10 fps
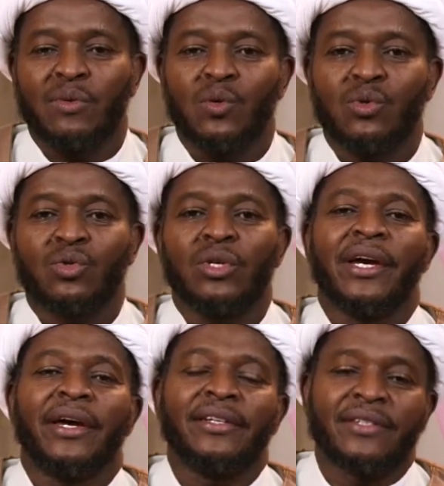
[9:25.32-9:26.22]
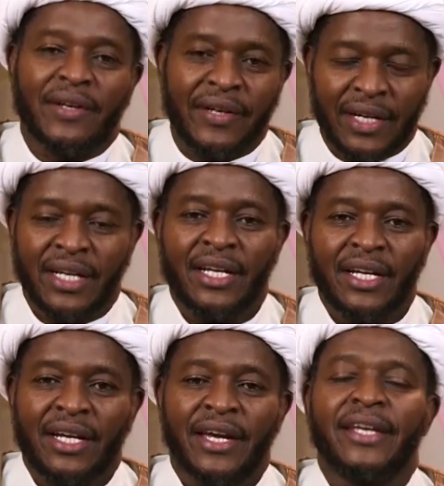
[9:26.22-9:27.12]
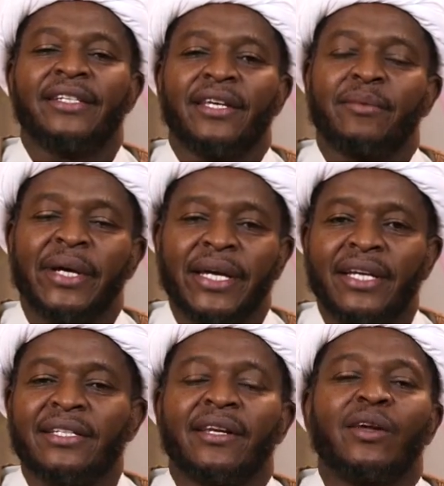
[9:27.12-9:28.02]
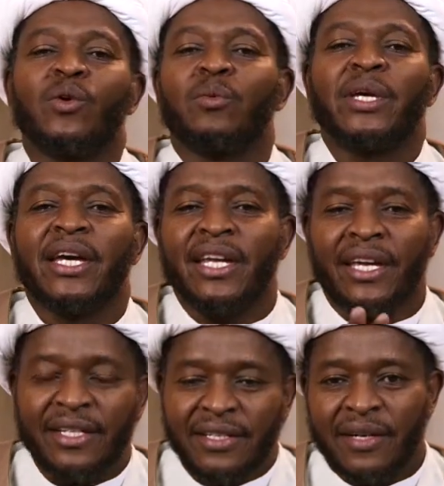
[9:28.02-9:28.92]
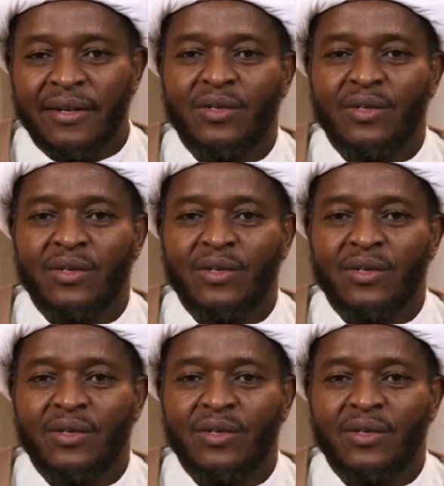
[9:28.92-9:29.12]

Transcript: used itr. Itr by itr could be any itr.